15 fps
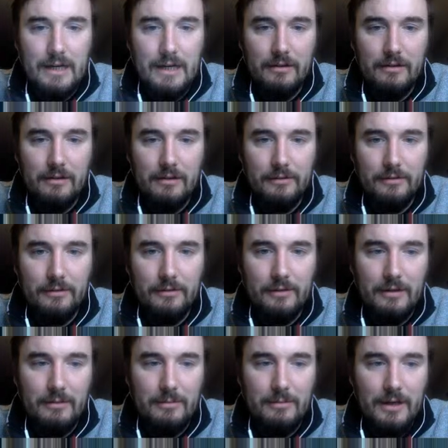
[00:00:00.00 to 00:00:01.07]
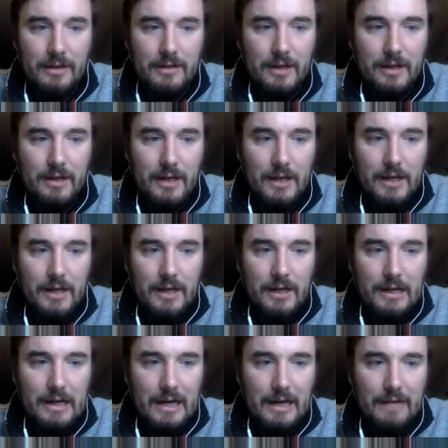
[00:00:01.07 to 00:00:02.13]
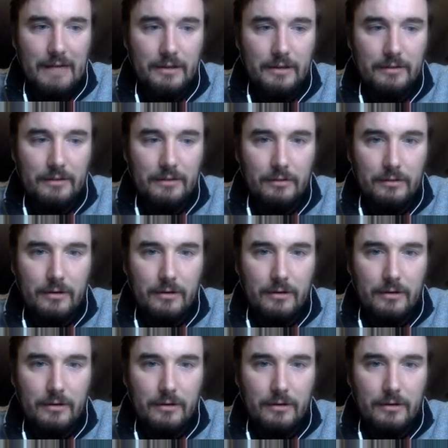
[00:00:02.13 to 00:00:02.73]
kind of close to the seabed, having these